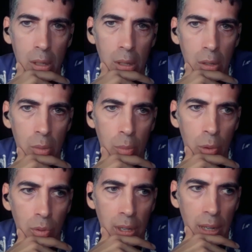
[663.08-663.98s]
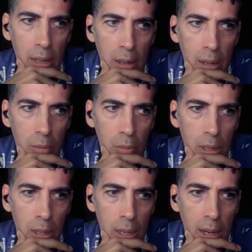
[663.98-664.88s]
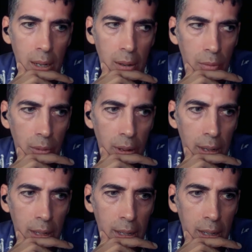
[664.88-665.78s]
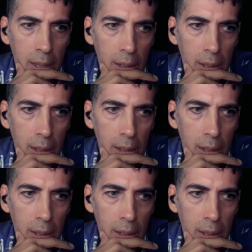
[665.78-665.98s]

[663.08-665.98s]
to this movie and and really kind of like,